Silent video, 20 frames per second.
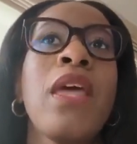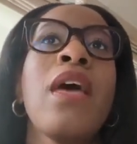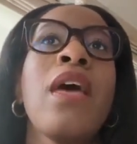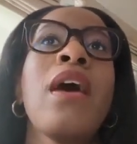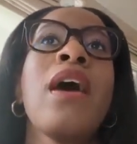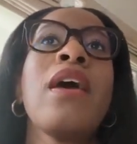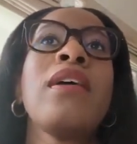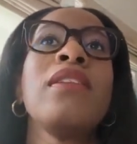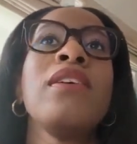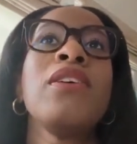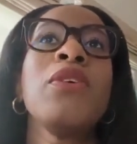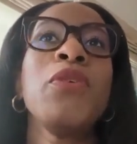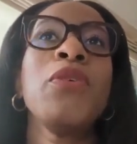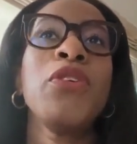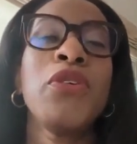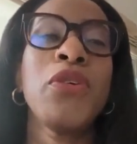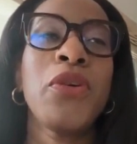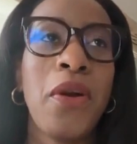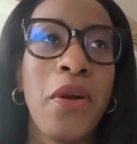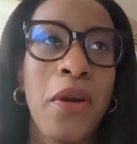I think when
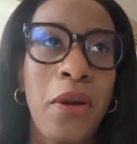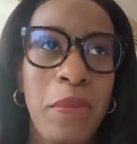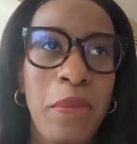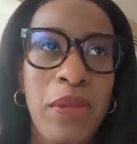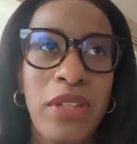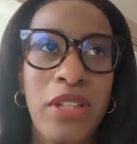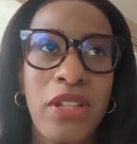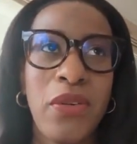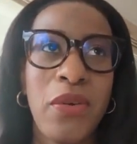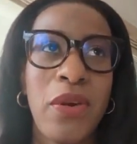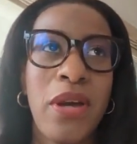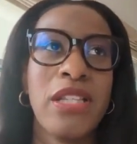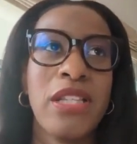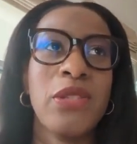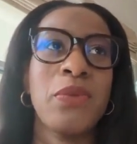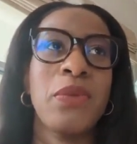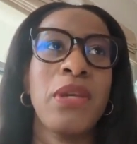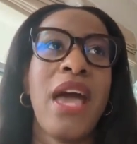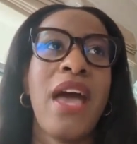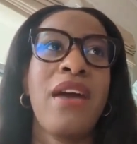you grow up in the
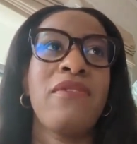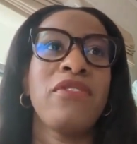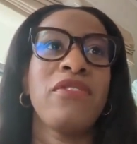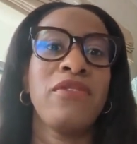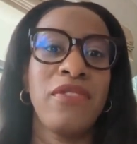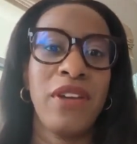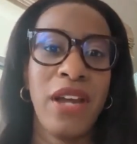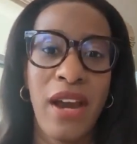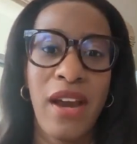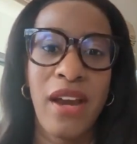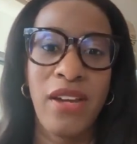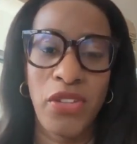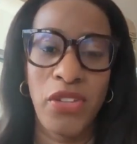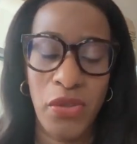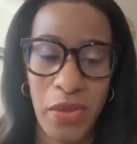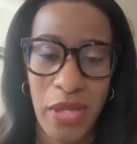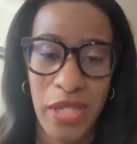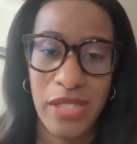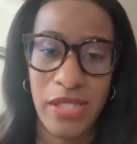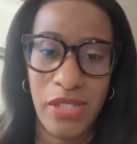US, we have a very
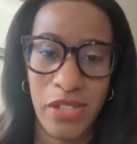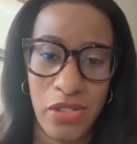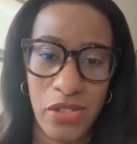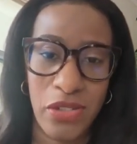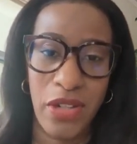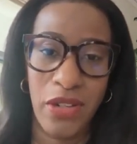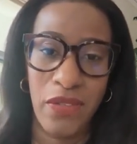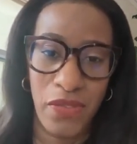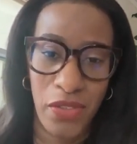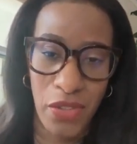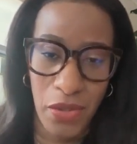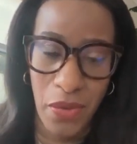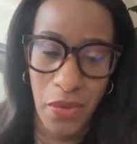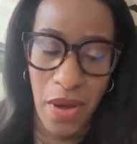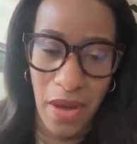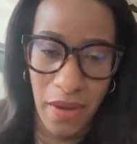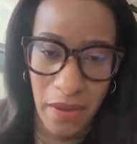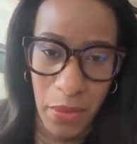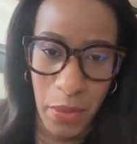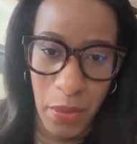US centric view
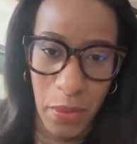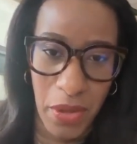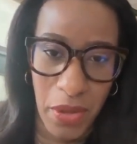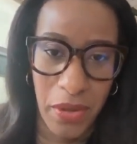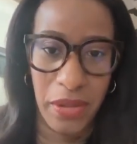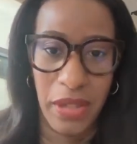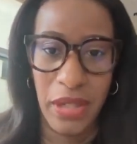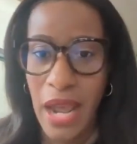of the world,